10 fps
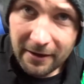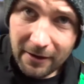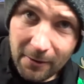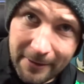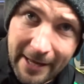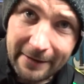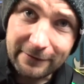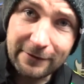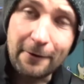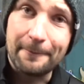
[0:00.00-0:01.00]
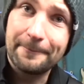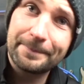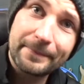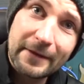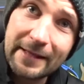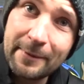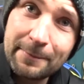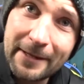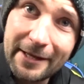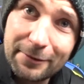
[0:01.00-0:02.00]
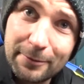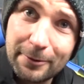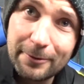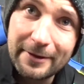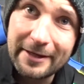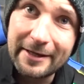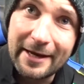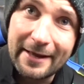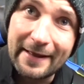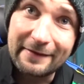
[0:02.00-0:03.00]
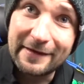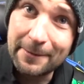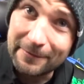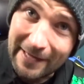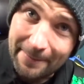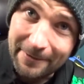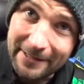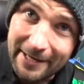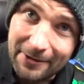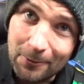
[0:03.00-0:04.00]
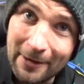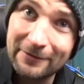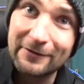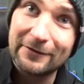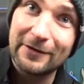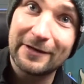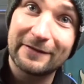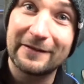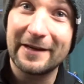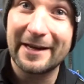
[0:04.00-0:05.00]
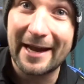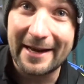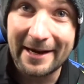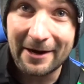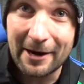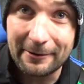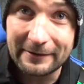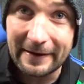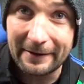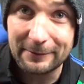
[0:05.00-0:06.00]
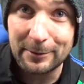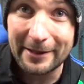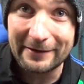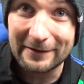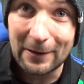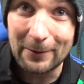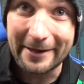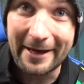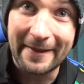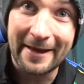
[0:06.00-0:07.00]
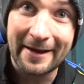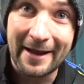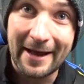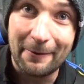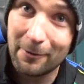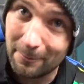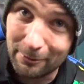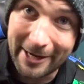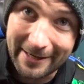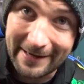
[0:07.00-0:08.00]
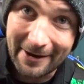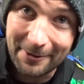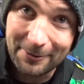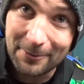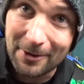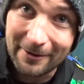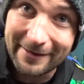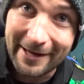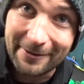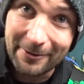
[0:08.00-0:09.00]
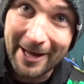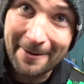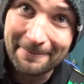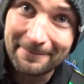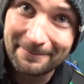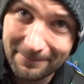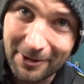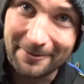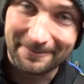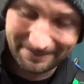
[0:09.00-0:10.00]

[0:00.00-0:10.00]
Okay, so let me play through the that sequence I put together once, just so you can see and kind of hear how it sounds played slowly, and then we'll break it down and go through it all together. Okay? Good.